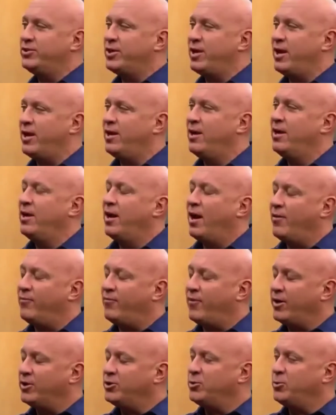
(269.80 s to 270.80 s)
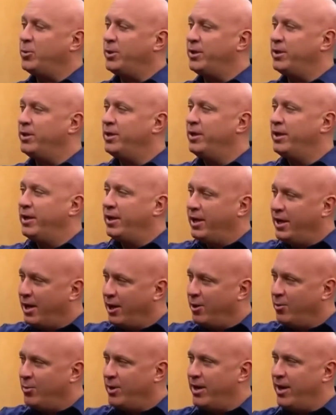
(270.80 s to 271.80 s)
a functioning
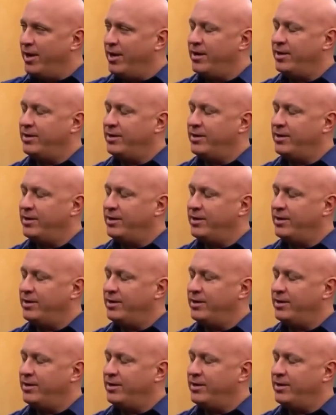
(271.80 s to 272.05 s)
heroin addict?